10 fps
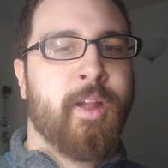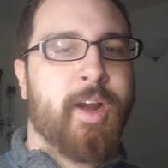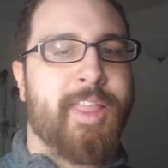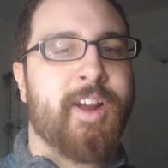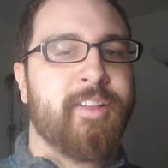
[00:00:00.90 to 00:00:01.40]

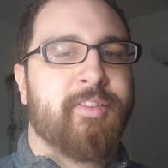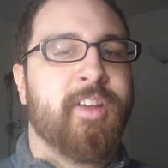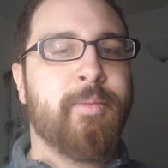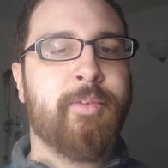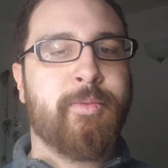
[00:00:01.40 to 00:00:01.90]
I thought it
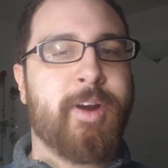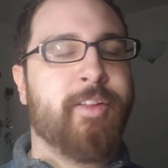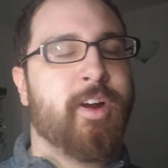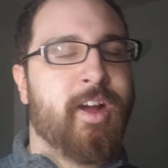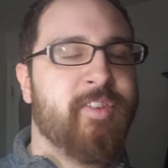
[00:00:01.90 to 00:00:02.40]
seemed
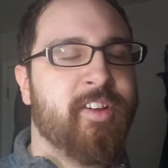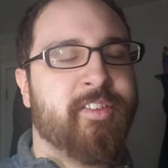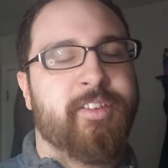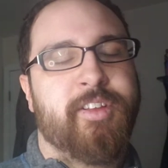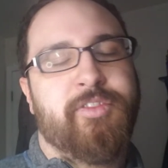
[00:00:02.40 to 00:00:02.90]
rather obvious
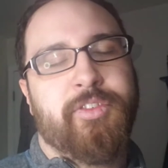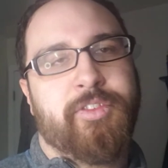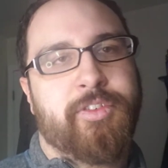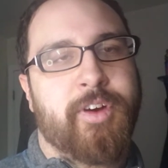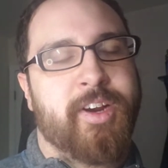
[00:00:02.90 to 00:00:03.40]
that digital
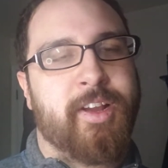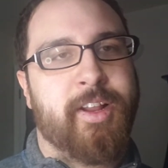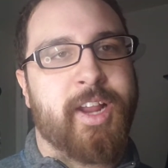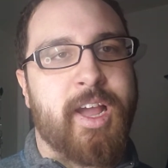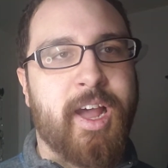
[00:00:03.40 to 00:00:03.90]

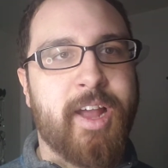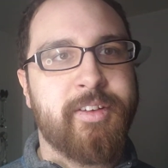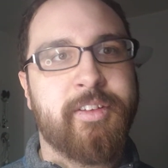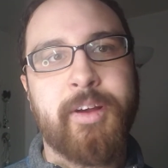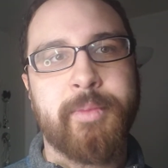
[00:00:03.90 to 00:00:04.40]
storytelling
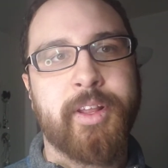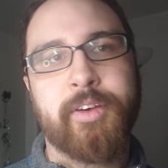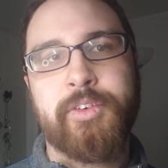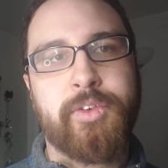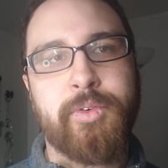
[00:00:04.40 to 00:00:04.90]
adds
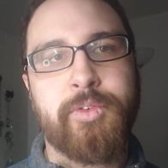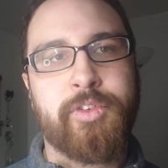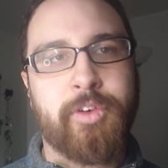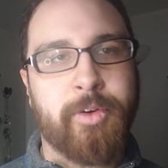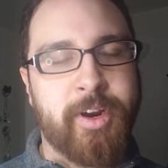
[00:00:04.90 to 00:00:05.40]
something to
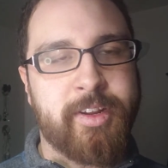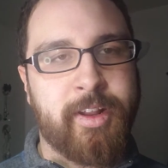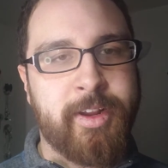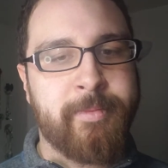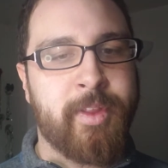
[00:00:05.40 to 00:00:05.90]

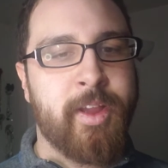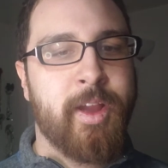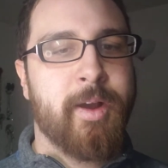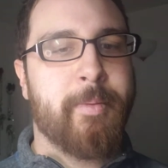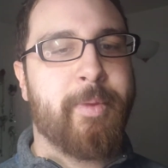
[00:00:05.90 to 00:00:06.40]
storytelling,
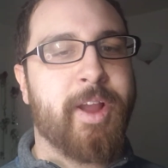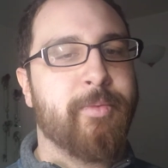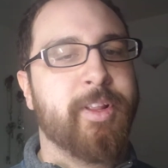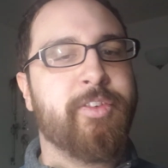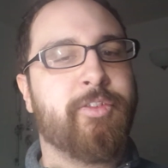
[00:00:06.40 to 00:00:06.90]
but I
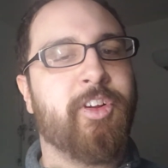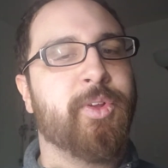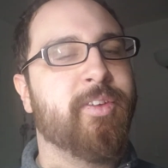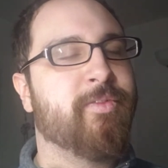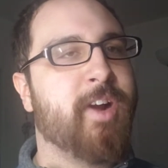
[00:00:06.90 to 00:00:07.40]
really
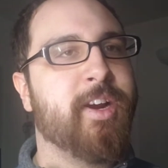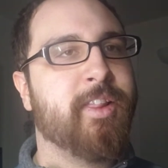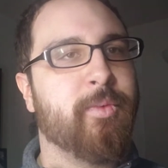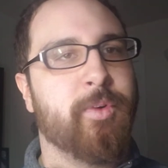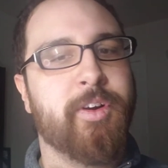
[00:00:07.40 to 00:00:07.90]
struggled in finding
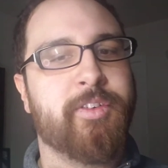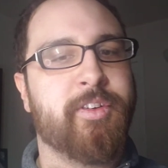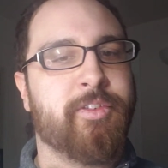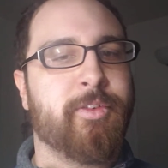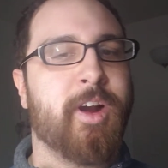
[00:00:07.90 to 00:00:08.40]
the words to
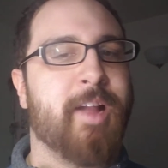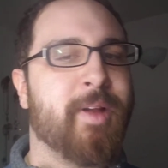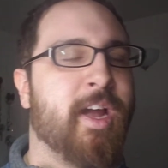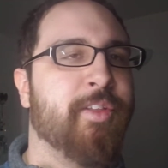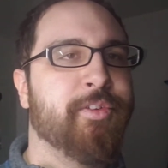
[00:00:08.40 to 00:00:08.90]
describe
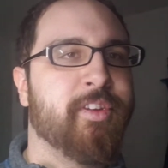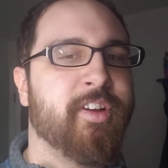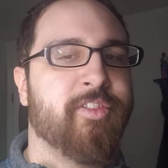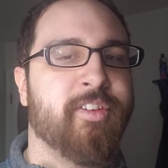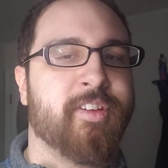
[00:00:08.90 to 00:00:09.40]
how those
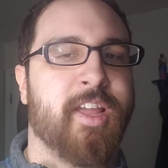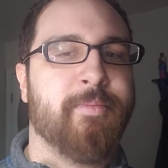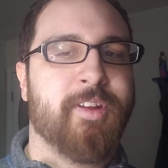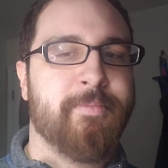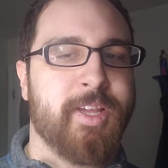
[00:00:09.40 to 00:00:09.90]
additions
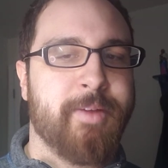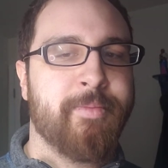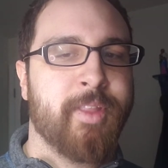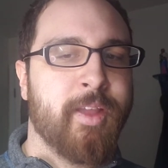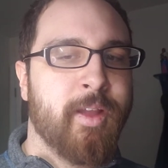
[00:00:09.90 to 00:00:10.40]
came to be.
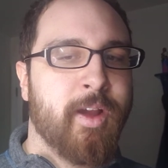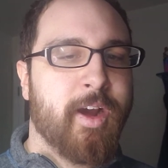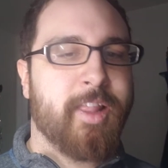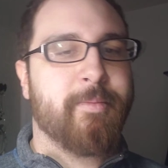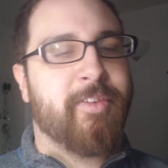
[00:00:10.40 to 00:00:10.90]

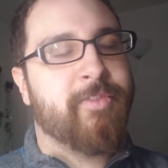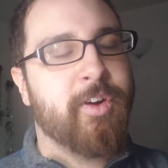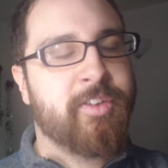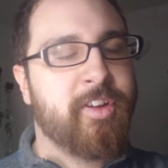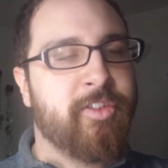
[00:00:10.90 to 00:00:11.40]
I think my
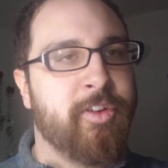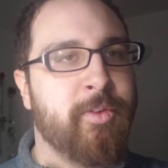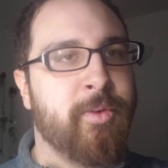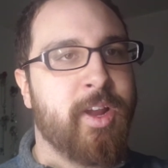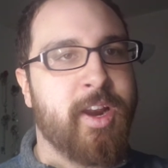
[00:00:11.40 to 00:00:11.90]
first
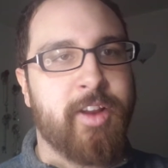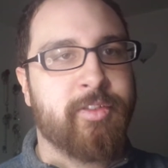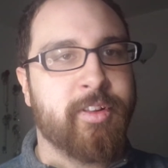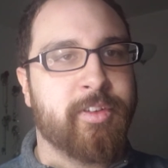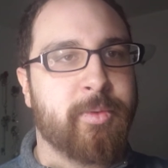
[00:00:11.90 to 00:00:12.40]
issue in
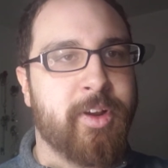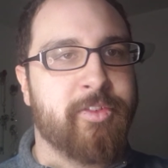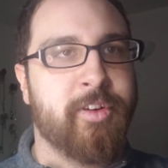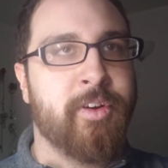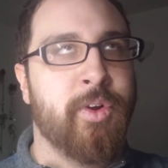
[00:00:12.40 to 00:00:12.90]
answering this
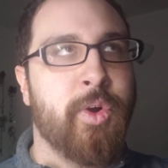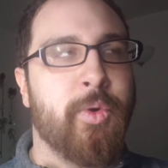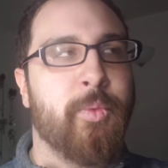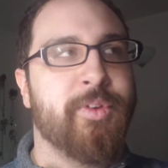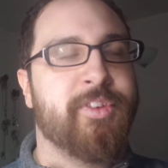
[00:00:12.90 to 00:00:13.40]
question
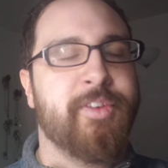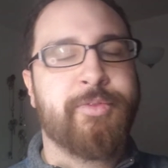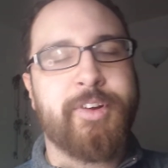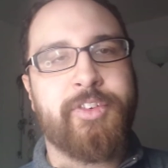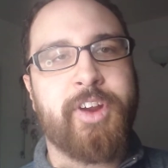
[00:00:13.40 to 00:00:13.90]
was
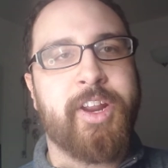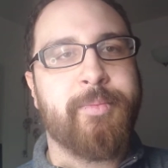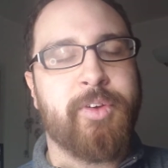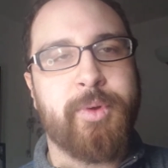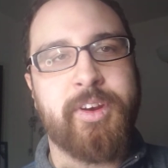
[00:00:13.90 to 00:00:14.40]
differentiating
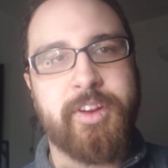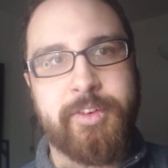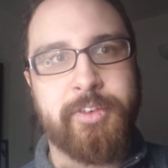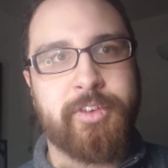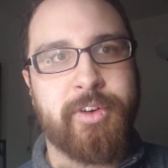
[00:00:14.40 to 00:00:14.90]
between
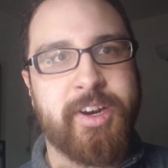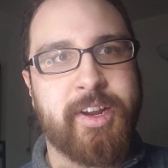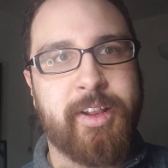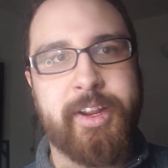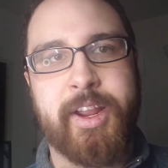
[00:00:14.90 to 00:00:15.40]
digital
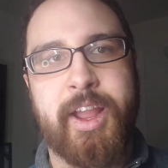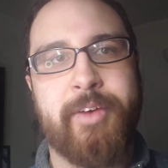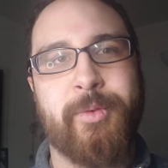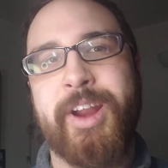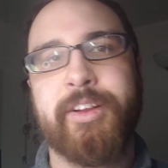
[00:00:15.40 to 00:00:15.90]
storytelling
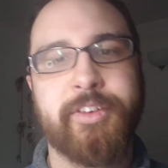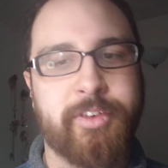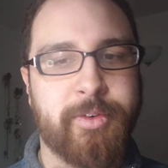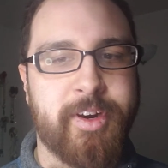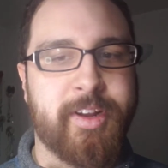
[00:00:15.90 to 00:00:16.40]
and regular
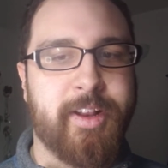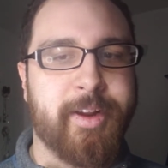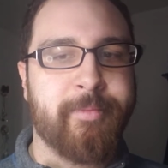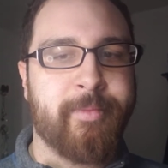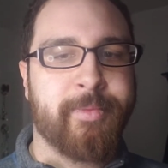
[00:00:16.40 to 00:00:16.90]
storytelling.